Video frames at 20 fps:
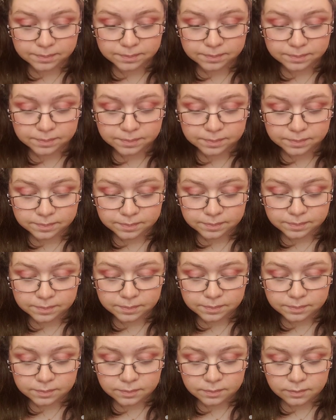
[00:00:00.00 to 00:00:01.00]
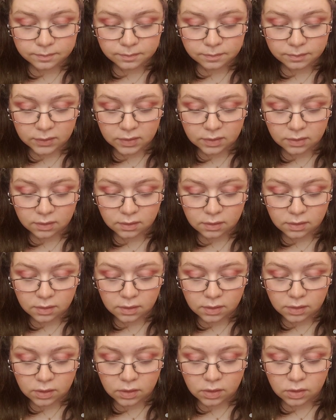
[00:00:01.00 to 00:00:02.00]

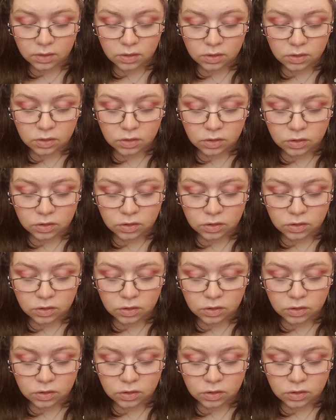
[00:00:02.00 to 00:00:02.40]
(silence)